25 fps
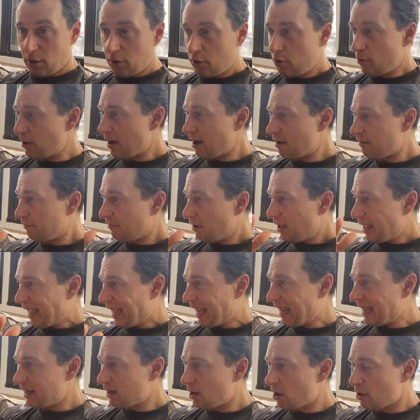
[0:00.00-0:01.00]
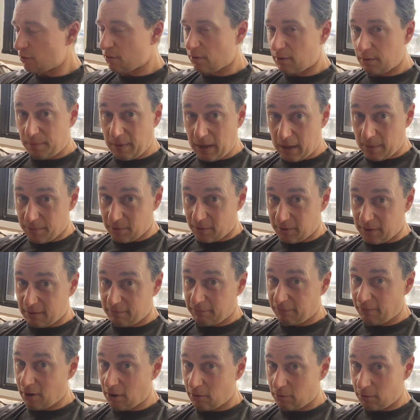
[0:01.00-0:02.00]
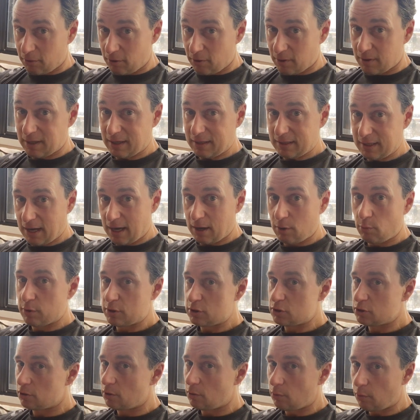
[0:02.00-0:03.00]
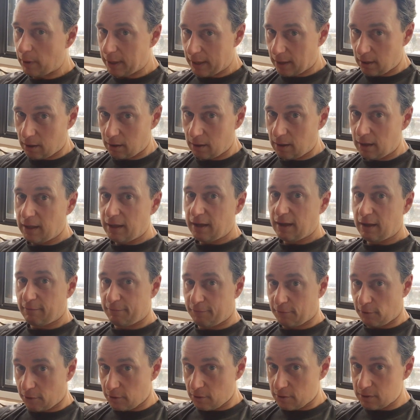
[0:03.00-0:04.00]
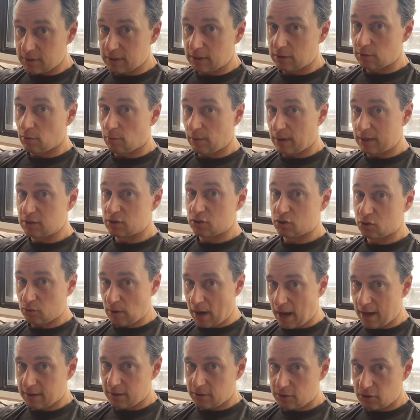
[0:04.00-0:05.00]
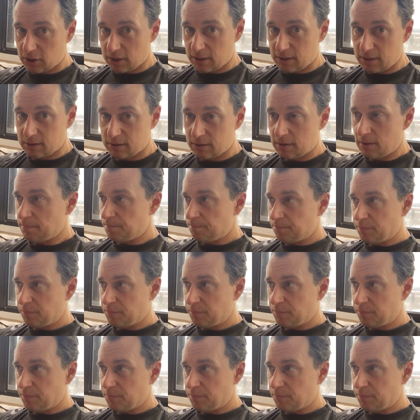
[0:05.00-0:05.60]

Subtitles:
You have 800 people that follow you in a day, which you will if you're using the right strategies.